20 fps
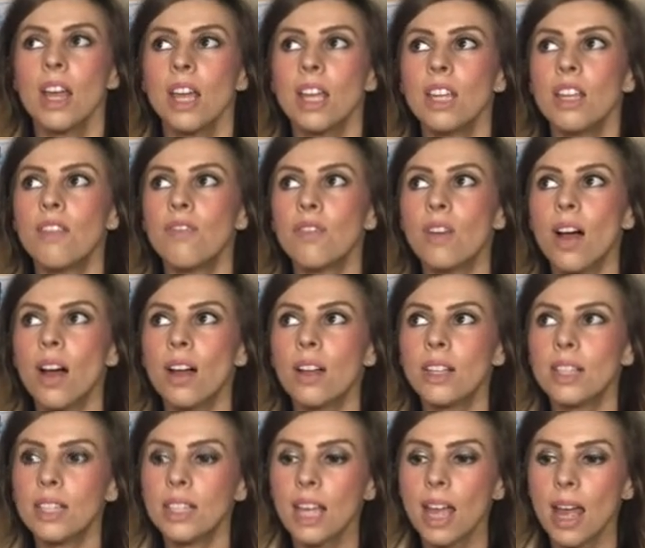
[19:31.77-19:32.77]
You've got
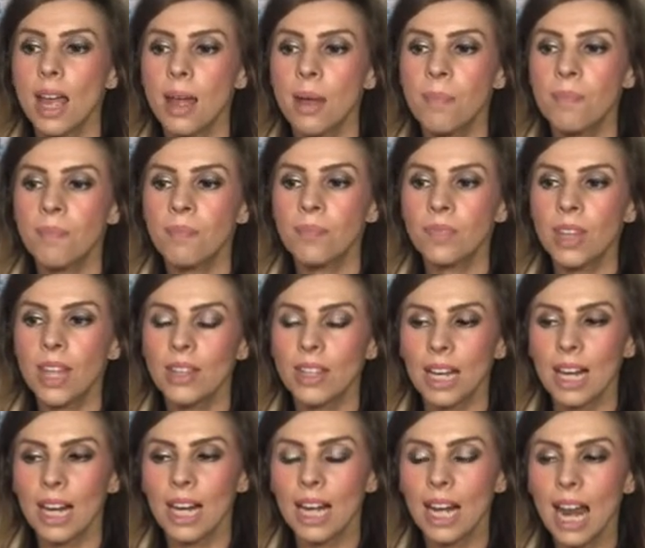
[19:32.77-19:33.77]
the
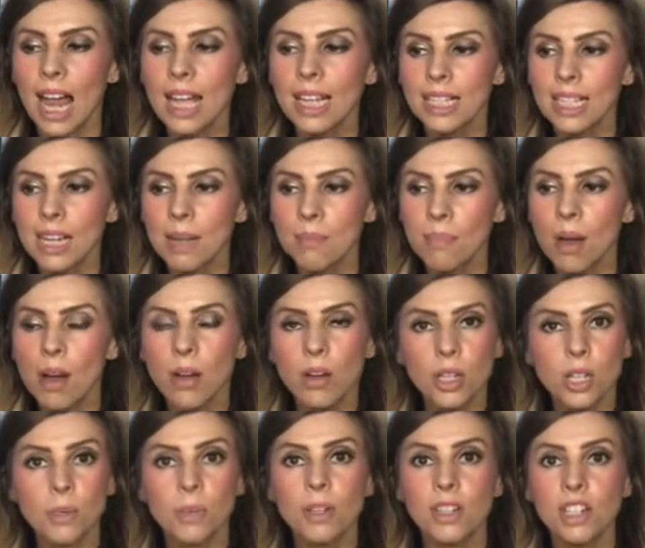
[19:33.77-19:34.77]
classic
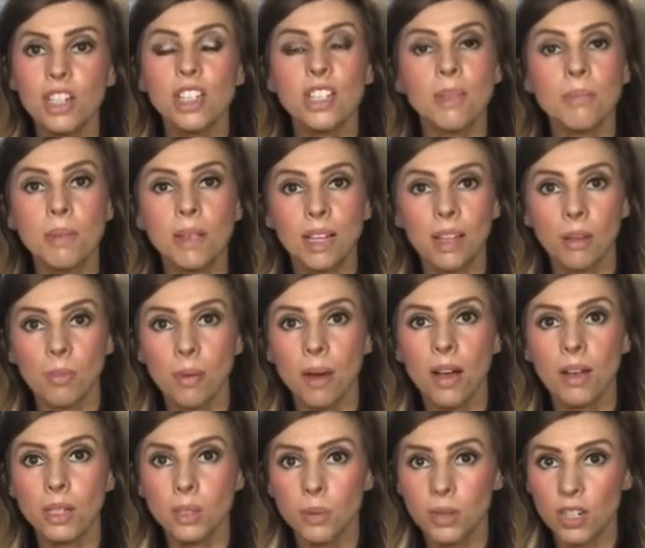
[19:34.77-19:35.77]
box, which is the middle
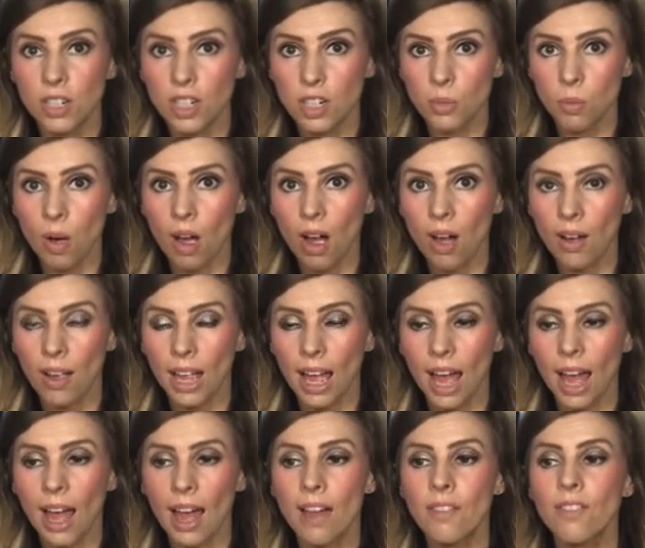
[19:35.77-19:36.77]
box, which is what I
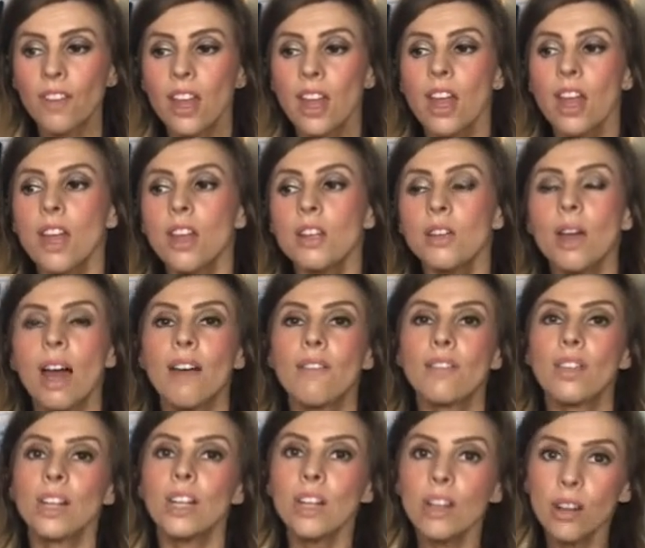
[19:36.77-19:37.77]
have. You have
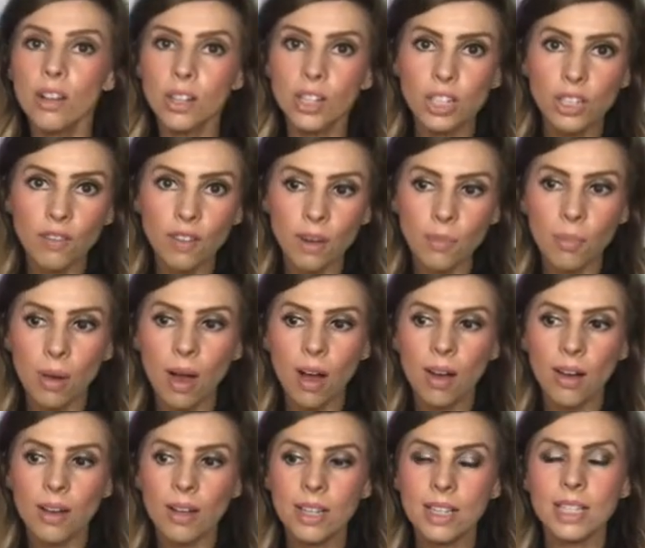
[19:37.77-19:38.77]
the luxury
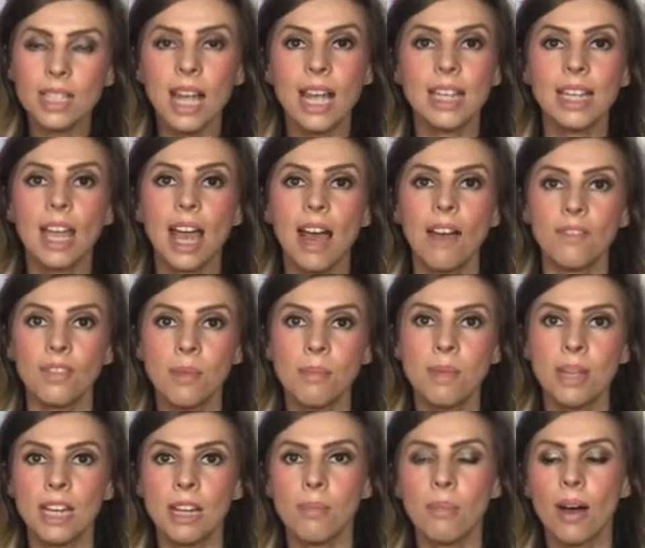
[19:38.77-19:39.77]
box and you have the
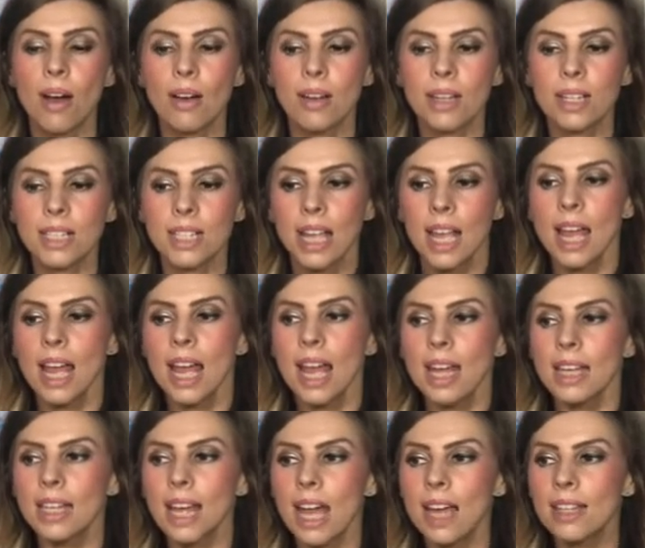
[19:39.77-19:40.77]
mini box.
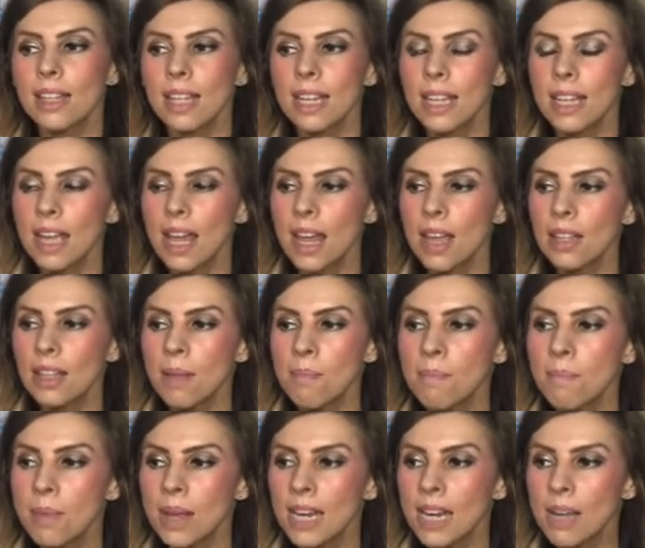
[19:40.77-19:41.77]
Now, the
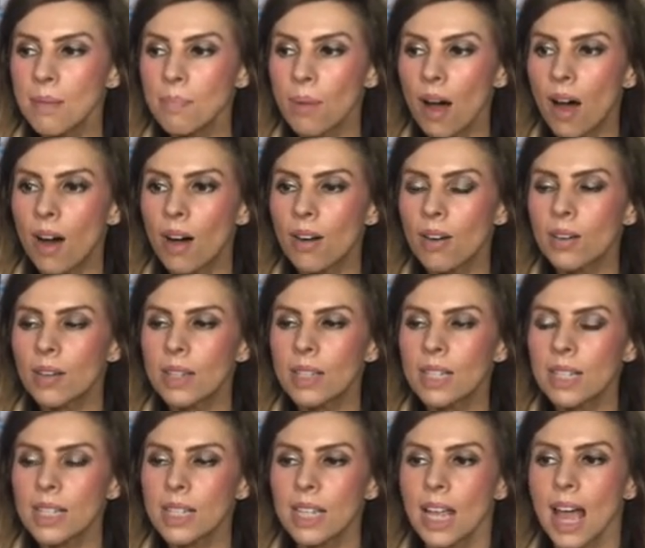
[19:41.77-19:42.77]
mini
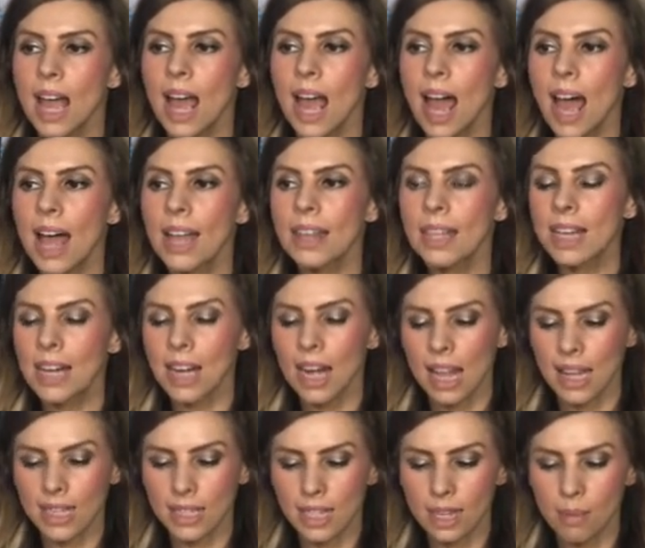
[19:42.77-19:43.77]
box and the
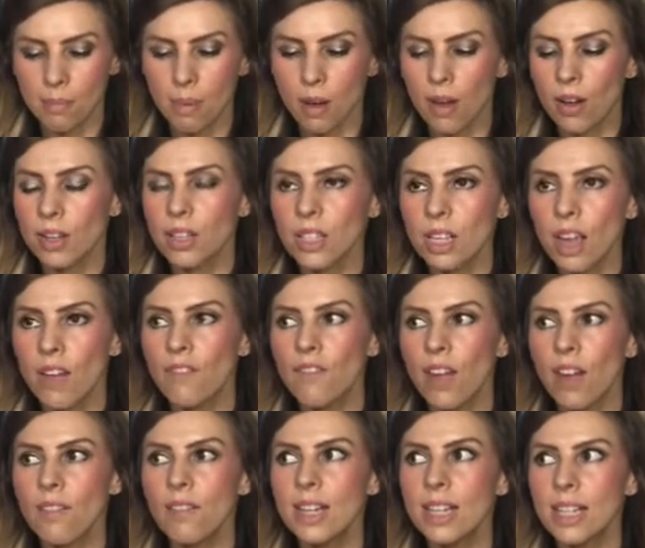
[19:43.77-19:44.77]
classic box are
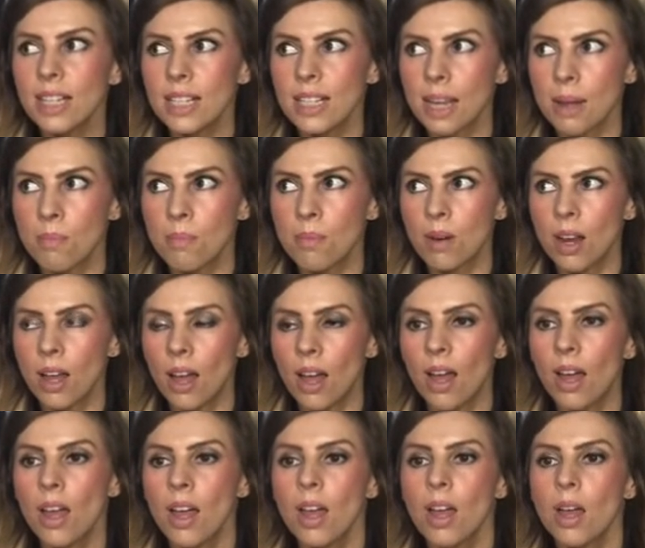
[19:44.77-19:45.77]
very similar,
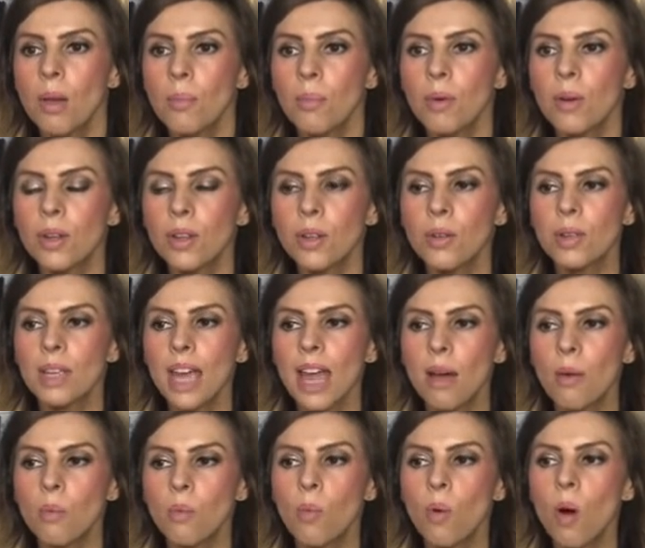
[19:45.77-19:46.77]
but you
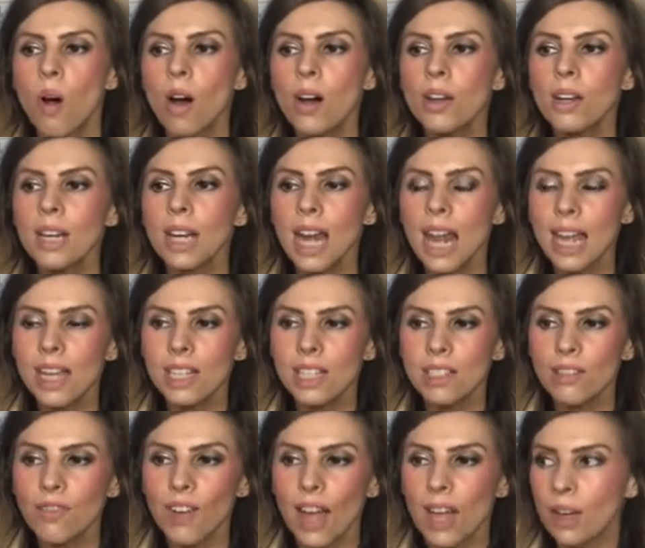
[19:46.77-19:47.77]
get one
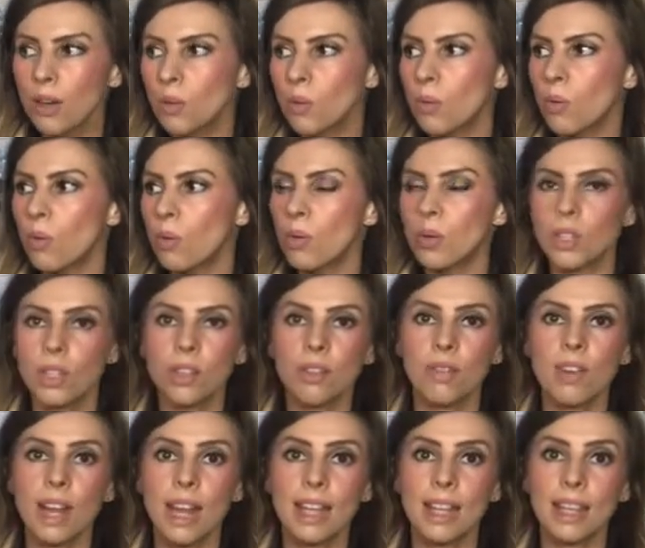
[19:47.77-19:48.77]
less fat quarter
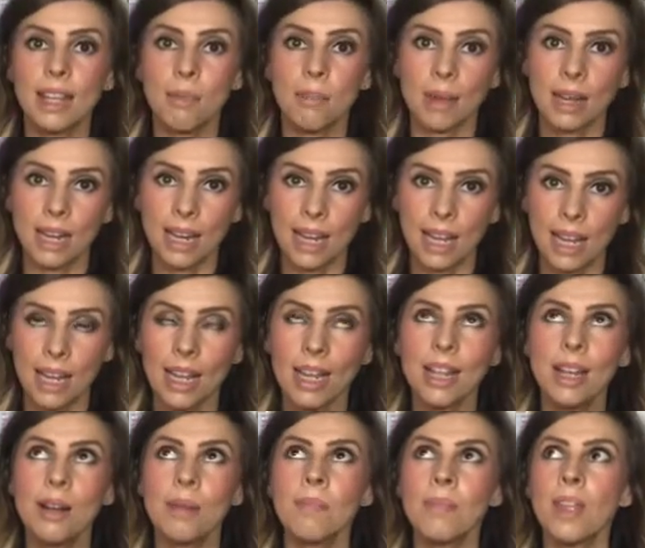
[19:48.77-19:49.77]
in the mini,
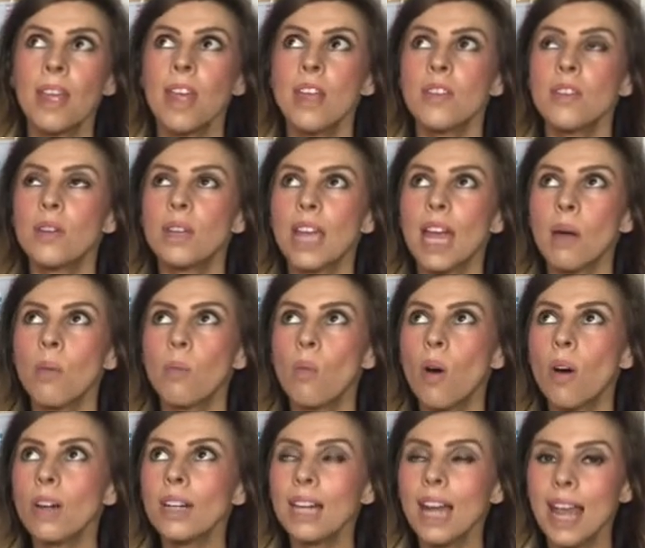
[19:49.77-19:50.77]
you get
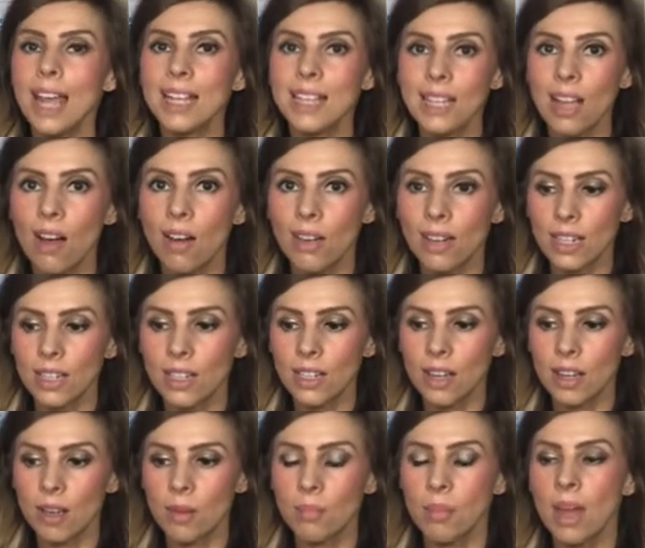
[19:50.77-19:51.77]
one less
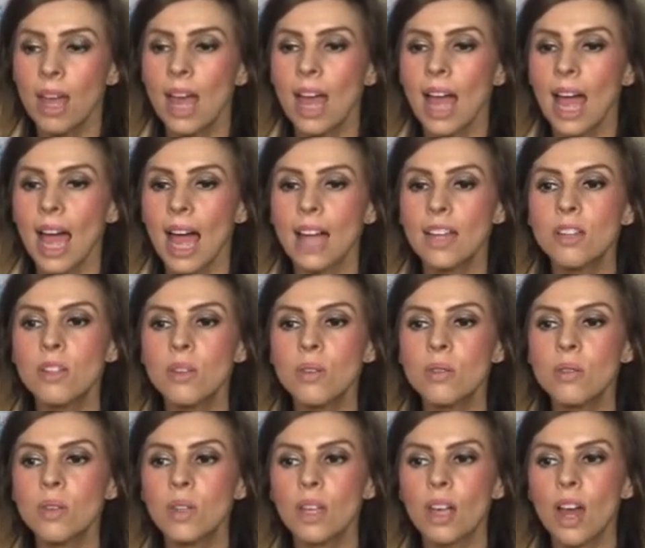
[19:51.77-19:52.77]
item,
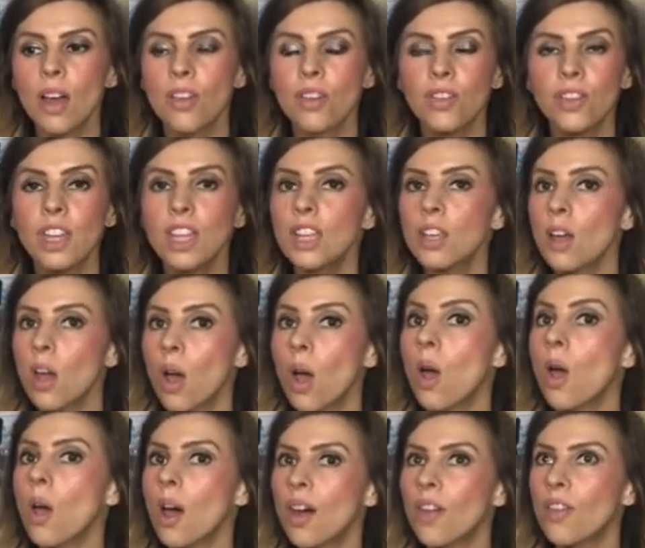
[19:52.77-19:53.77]
and I think
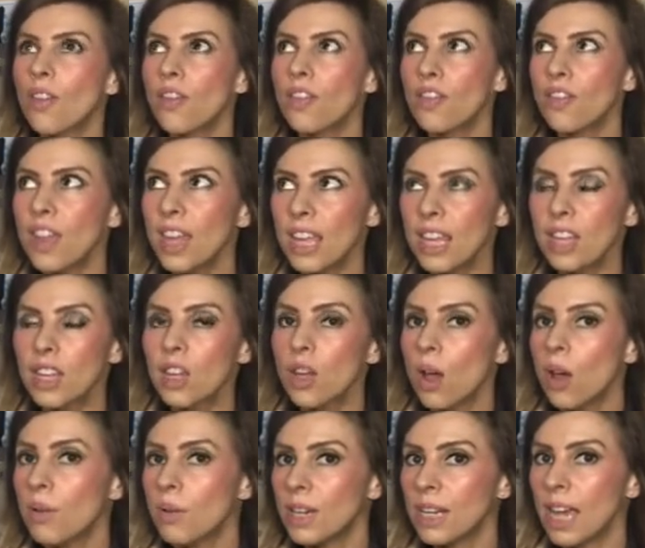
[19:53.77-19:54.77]
you
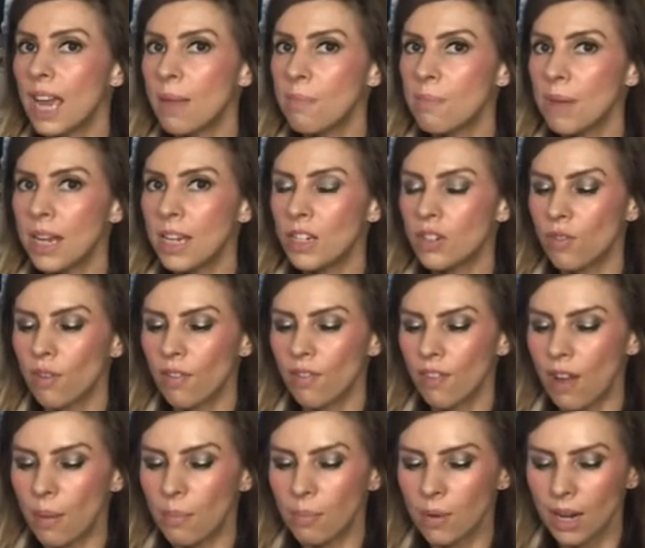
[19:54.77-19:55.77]
only get a metre of
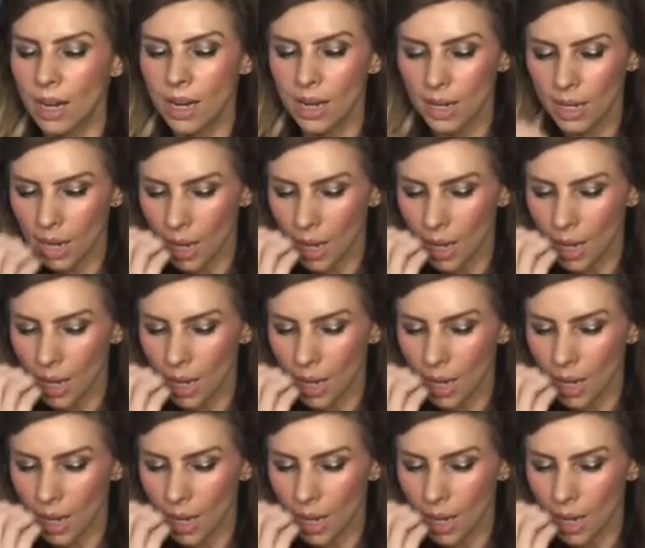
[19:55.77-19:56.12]
fabric.